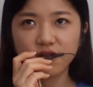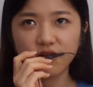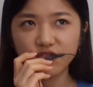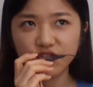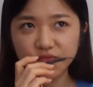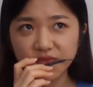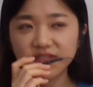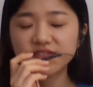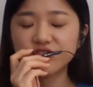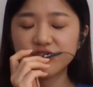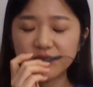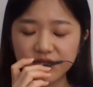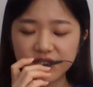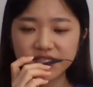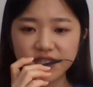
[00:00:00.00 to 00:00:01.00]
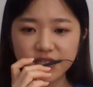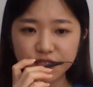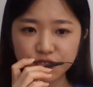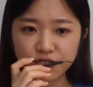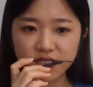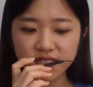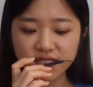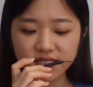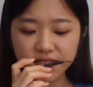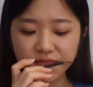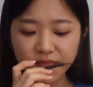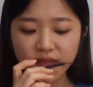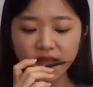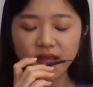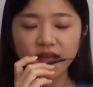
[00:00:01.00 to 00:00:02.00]
Women's University students,
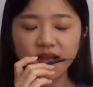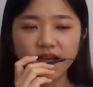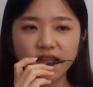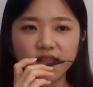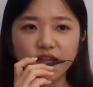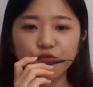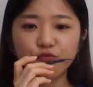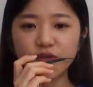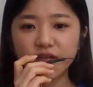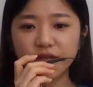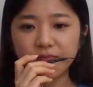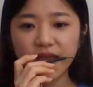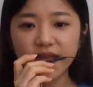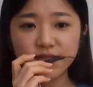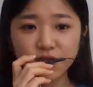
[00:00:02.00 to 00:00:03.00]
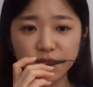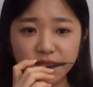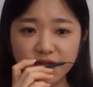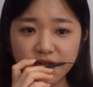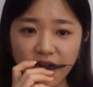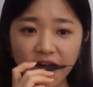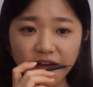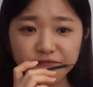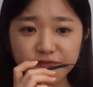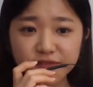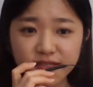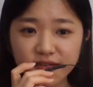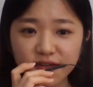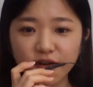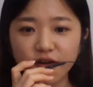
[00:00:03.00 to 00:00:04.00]
and then we make some
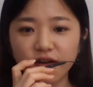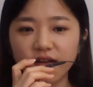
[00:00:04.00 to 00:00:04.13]
craft,